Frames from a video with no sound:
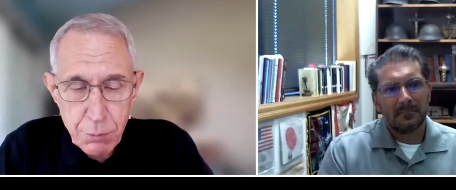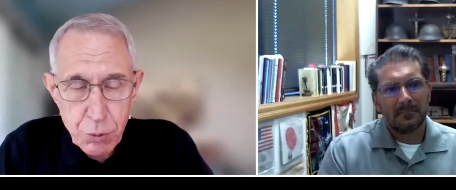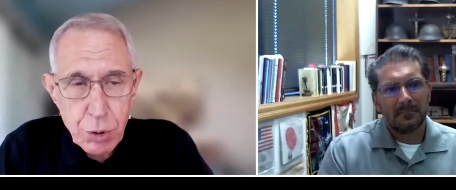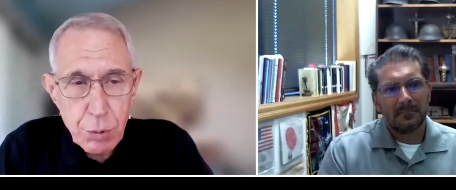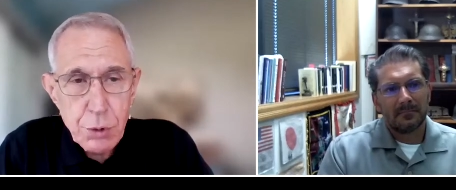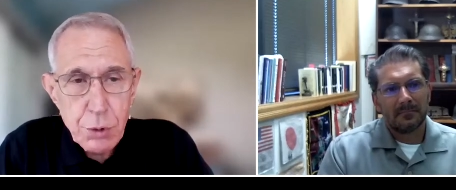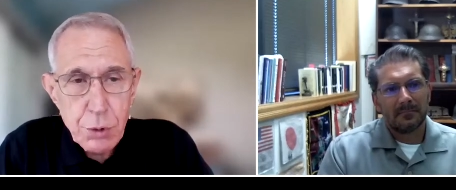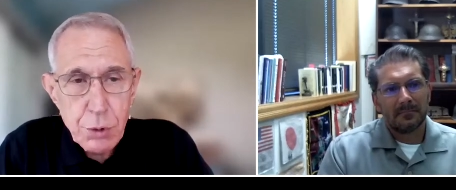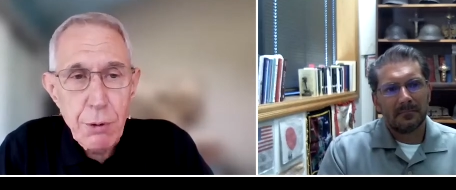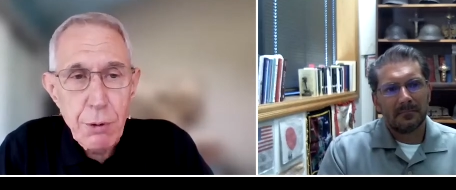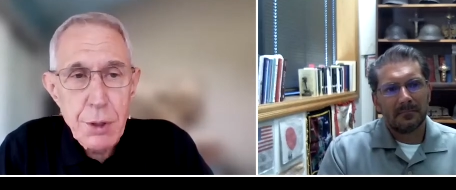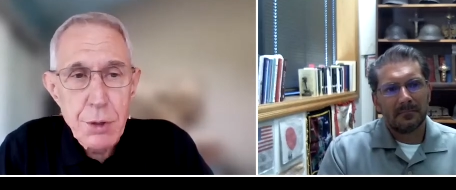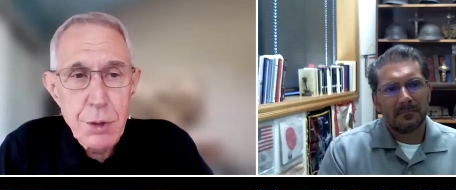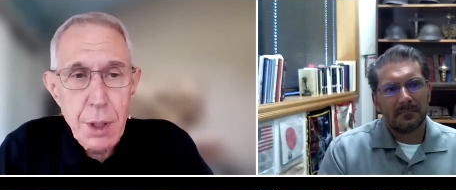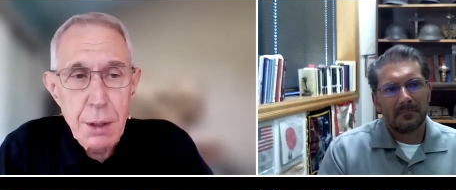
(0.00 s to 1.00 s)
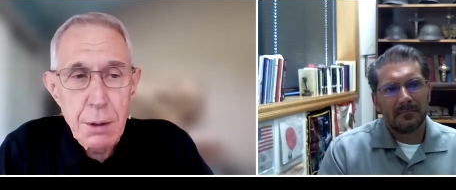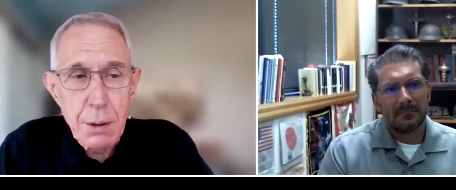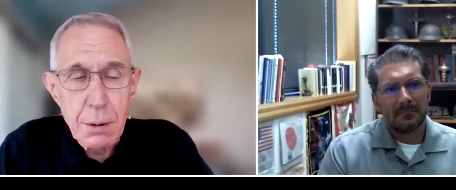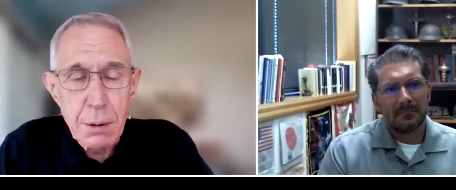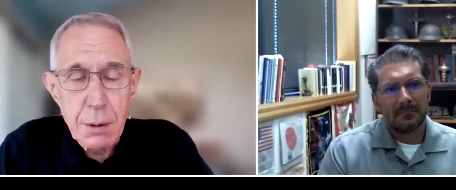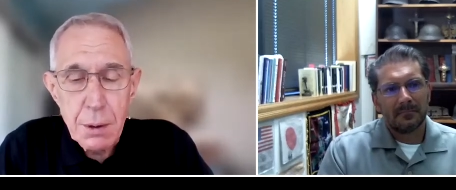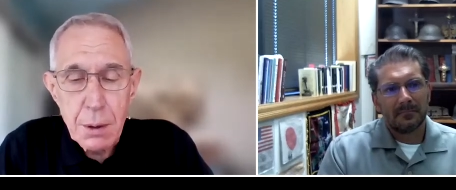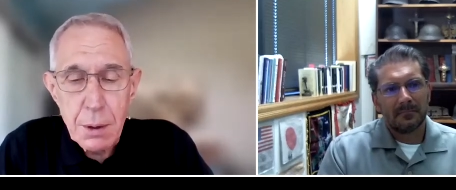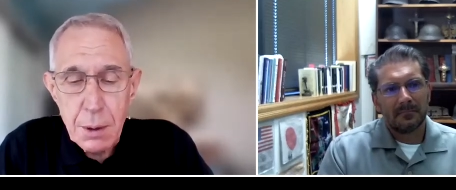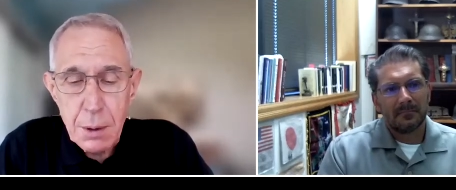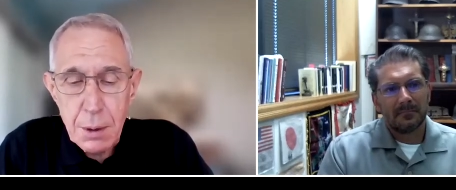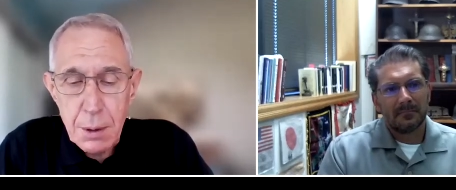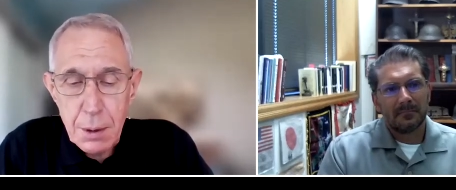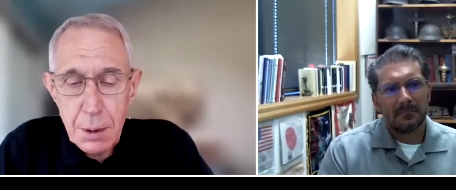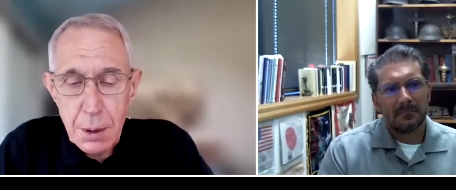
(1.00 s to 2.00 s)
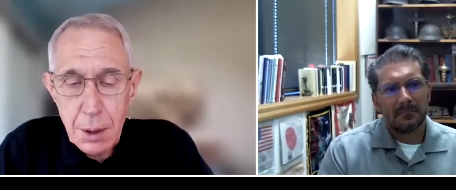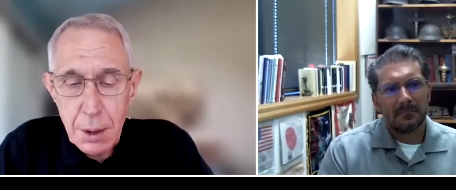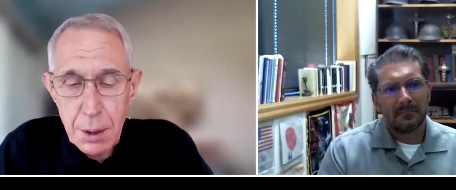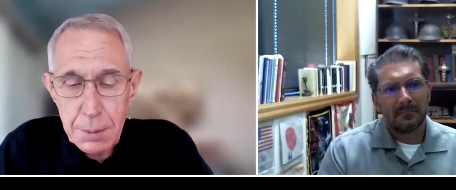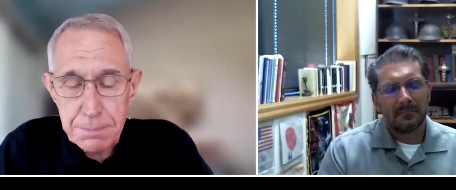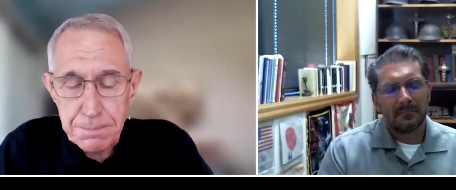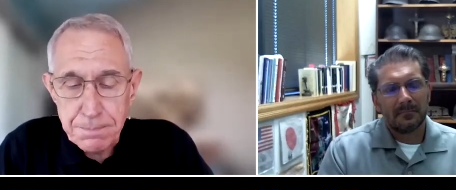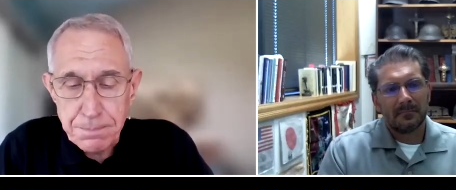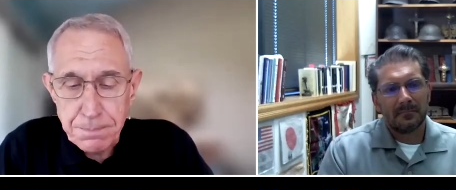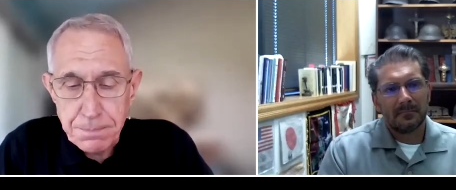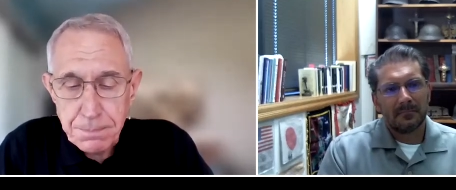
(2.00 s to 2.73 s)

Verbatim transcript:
Speaker 1: she was very shaken. Um,